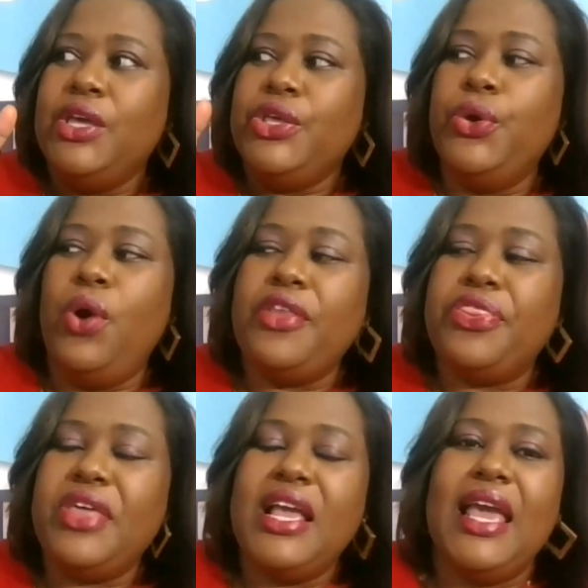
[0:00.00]
You are
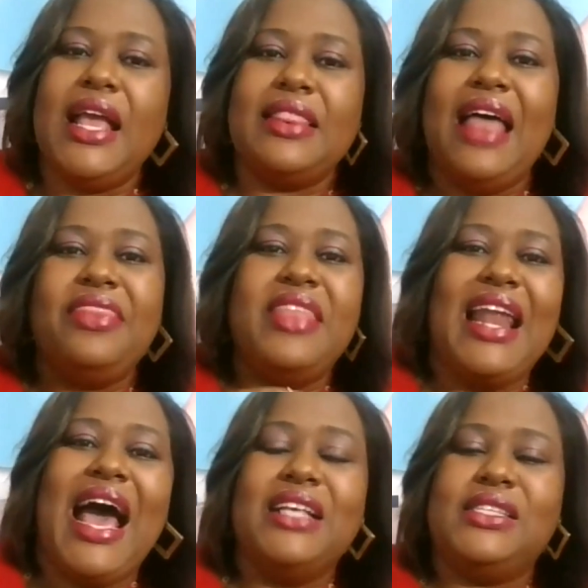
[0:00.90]
thinking that that
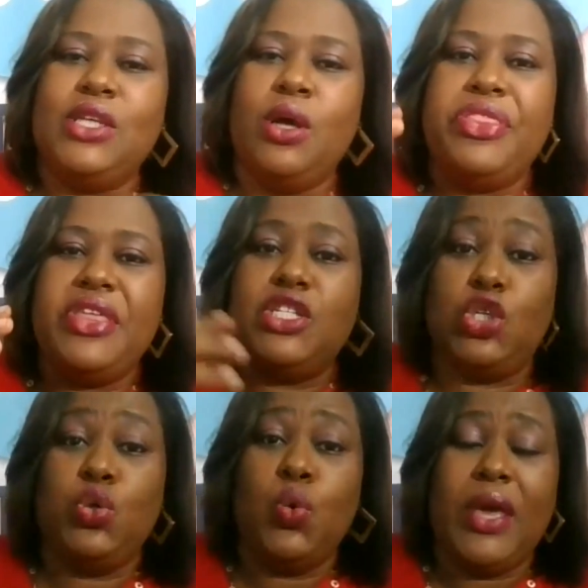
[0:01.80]
has something to
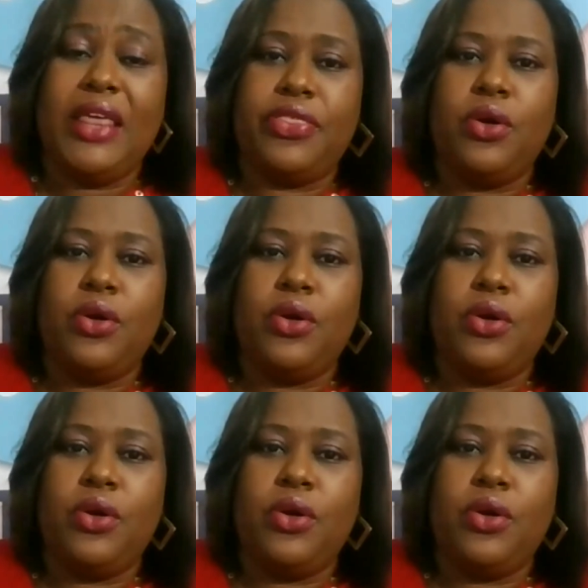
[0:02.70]
do with